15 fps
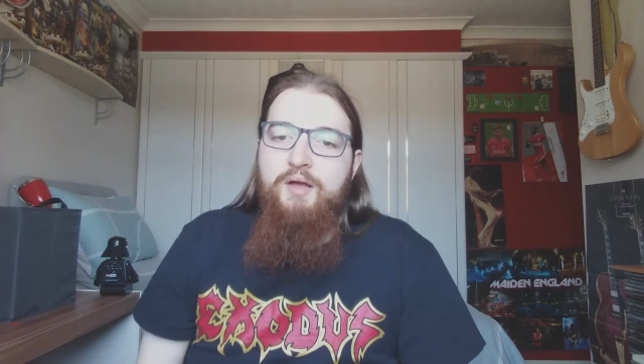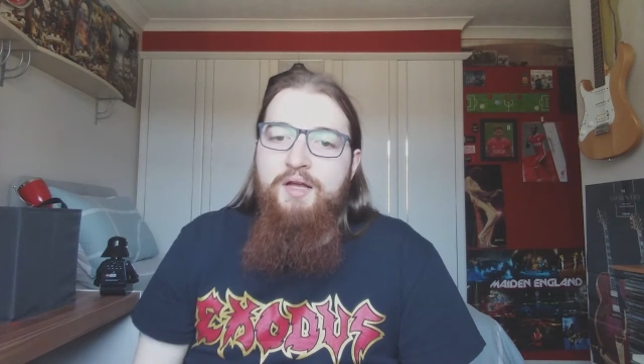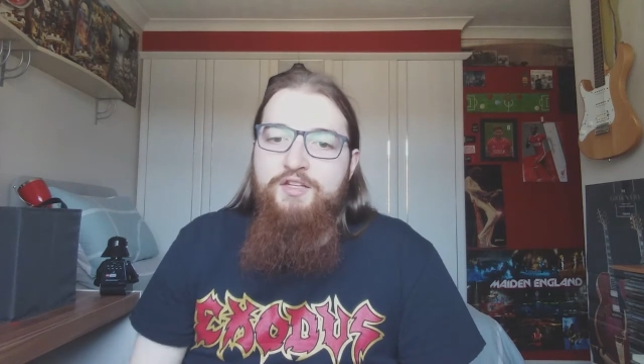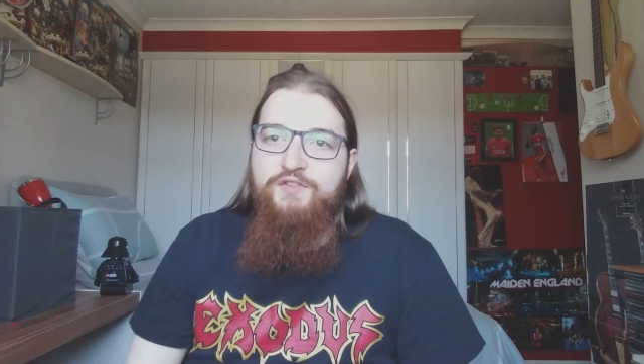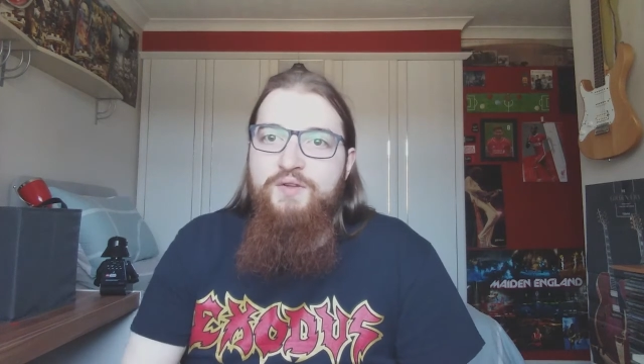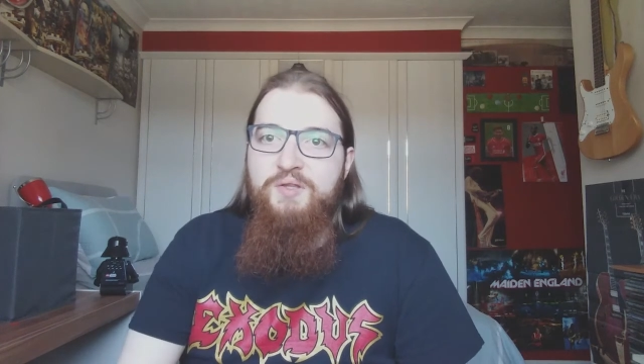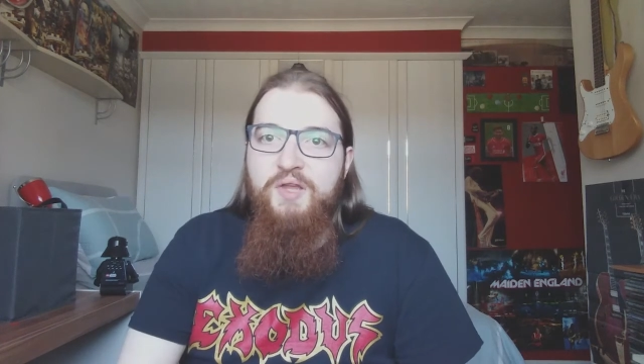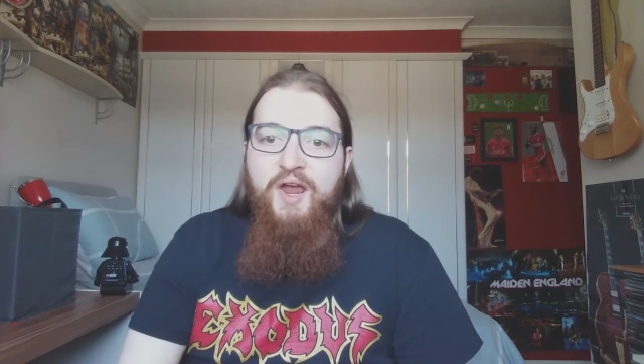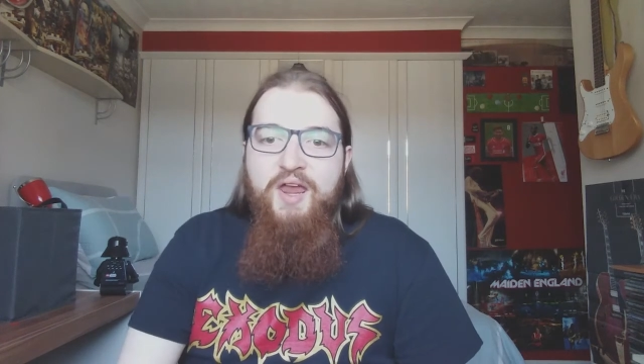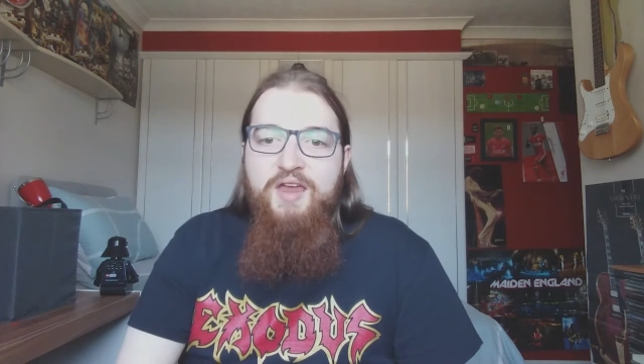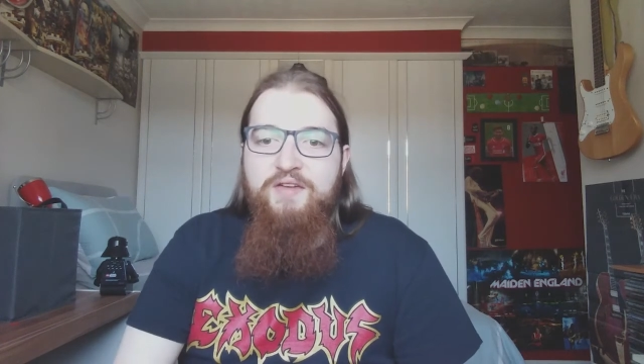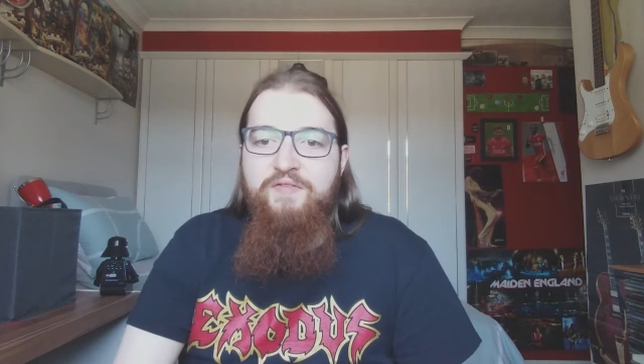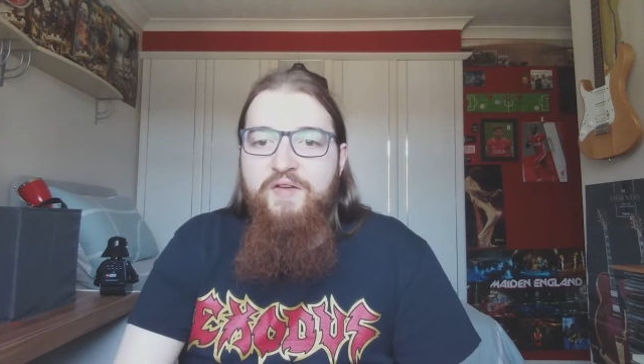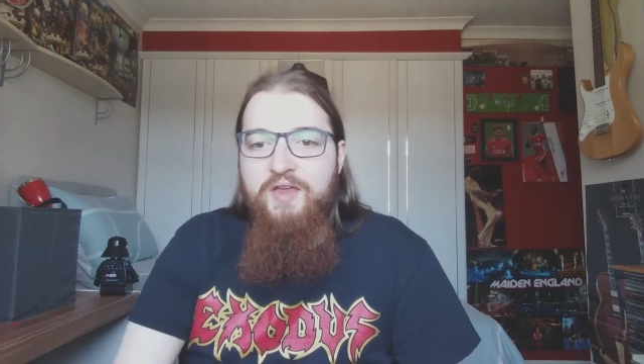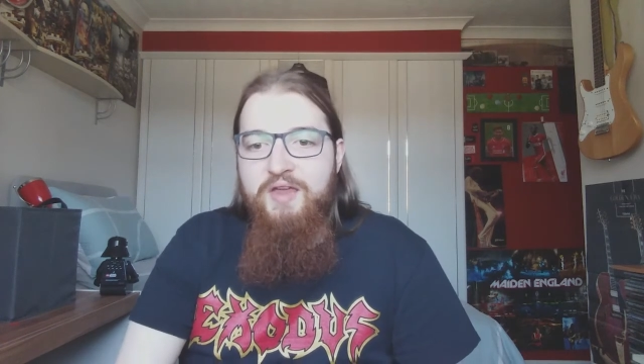As for
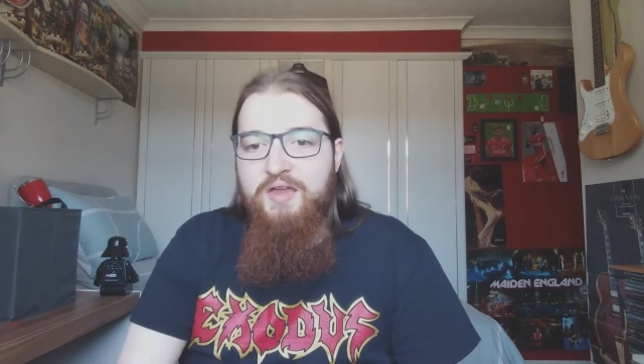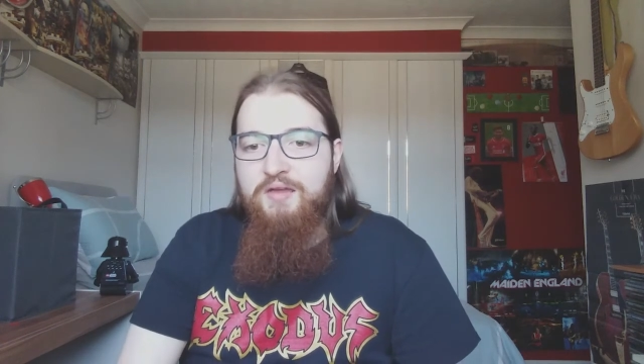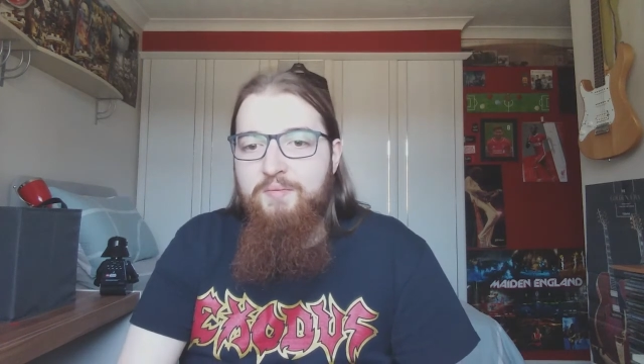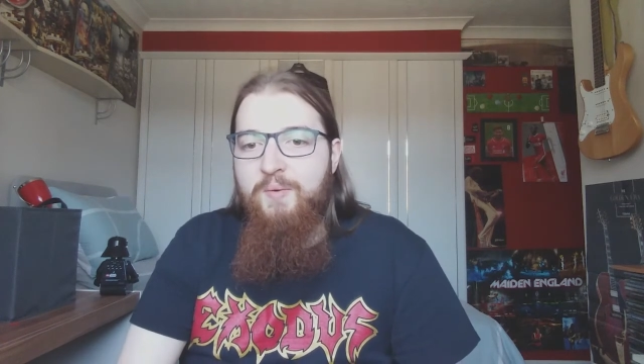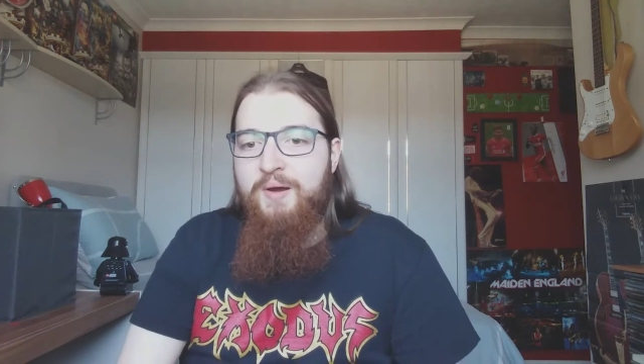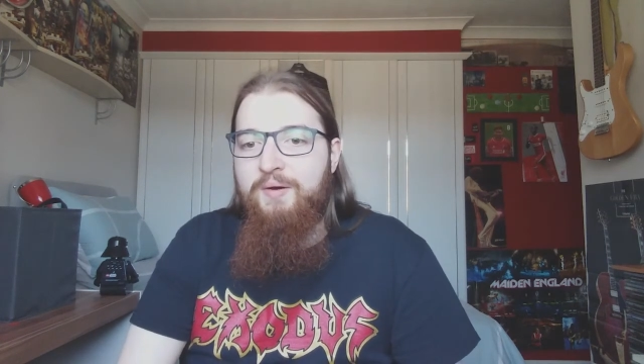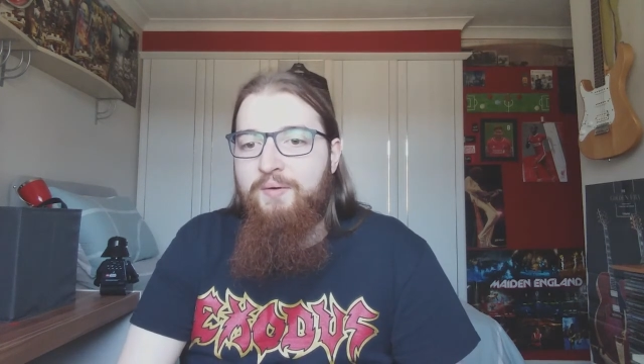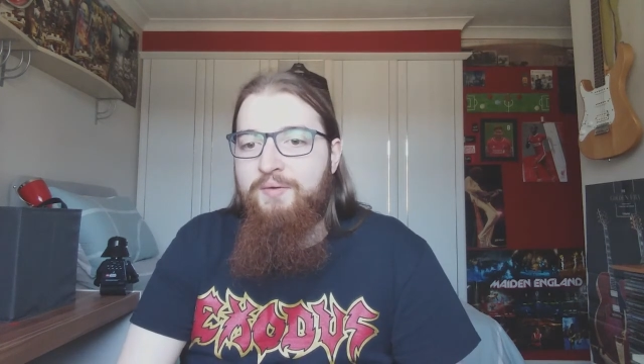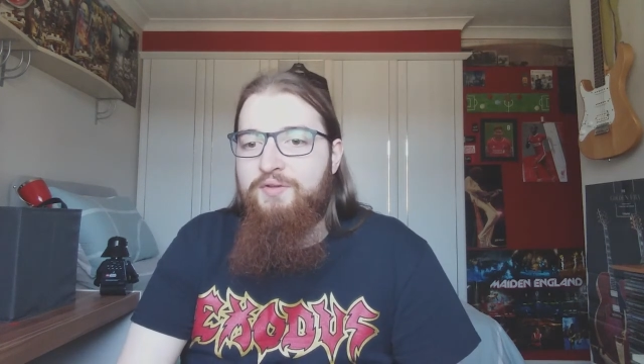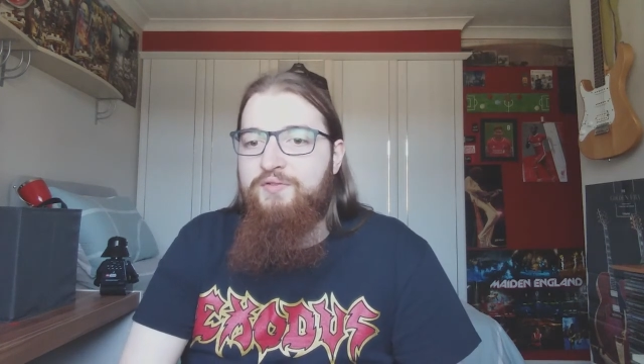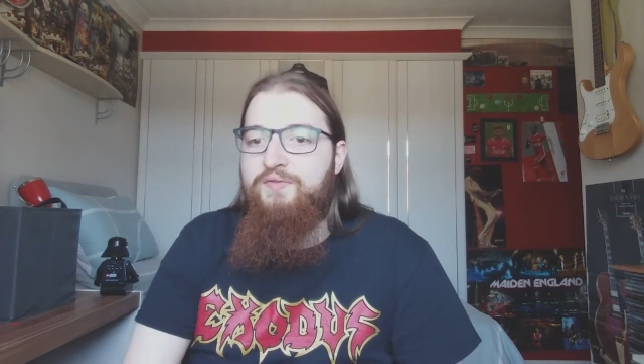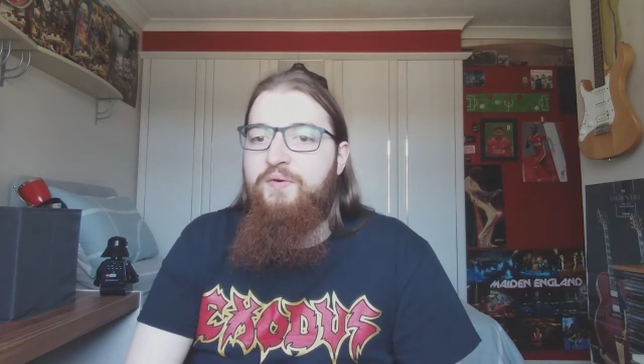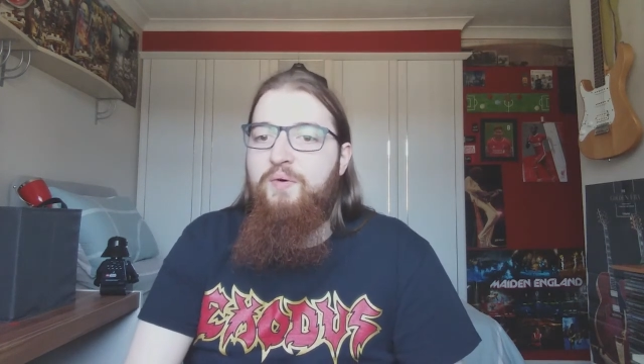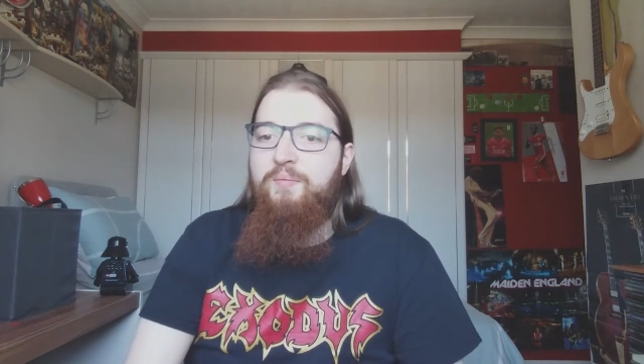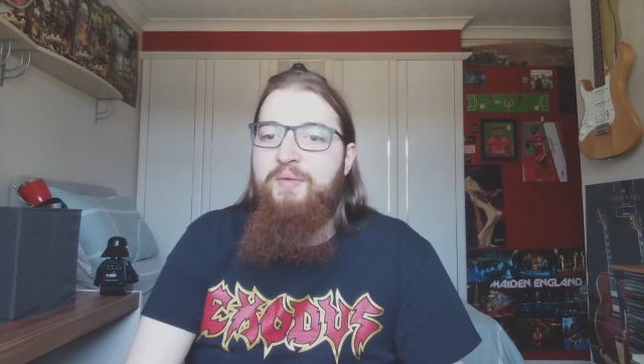Dave, he went on to
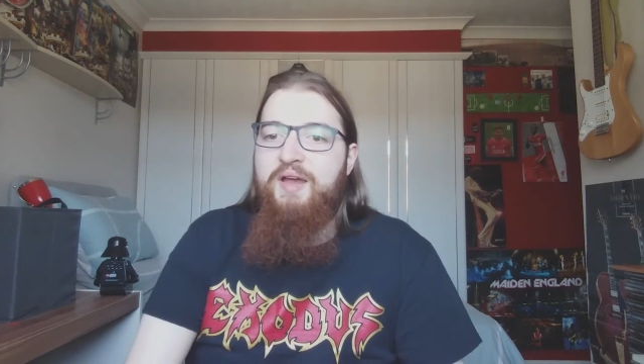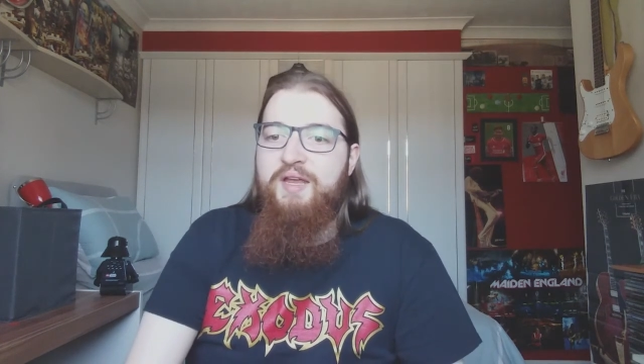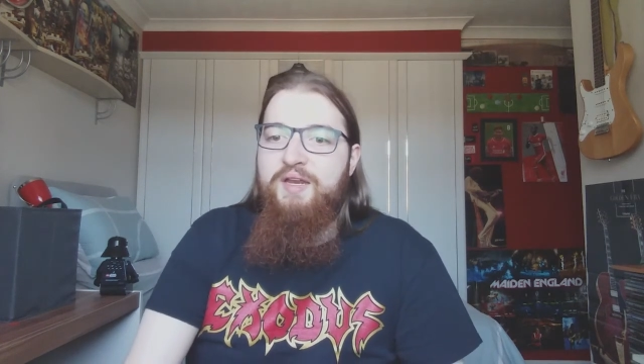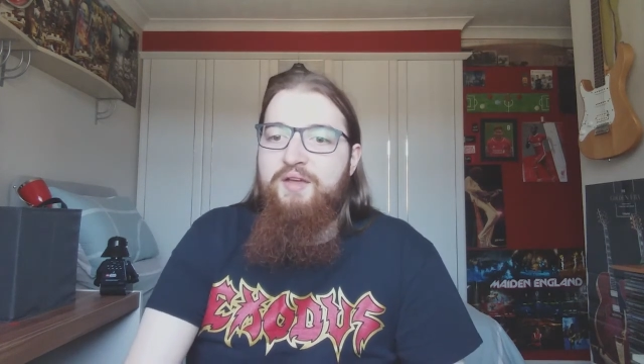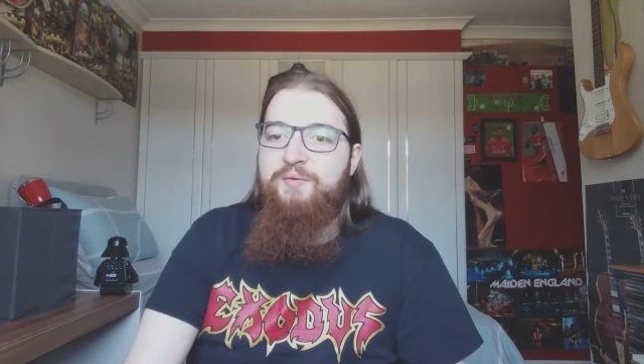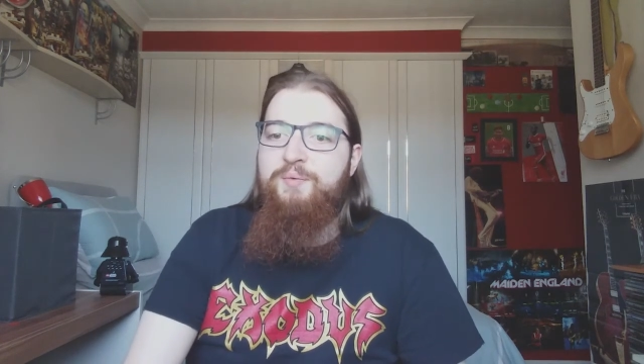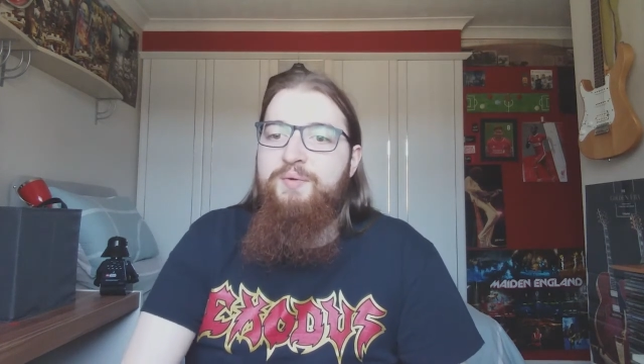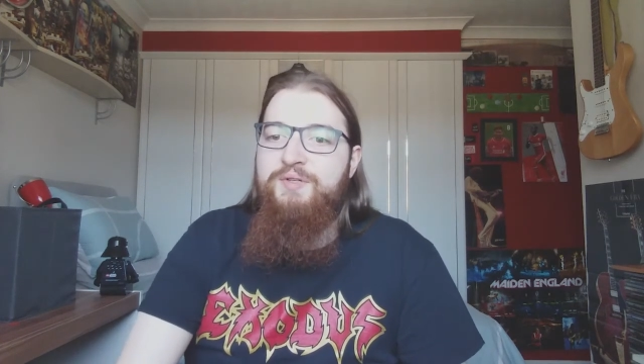form Megadeth with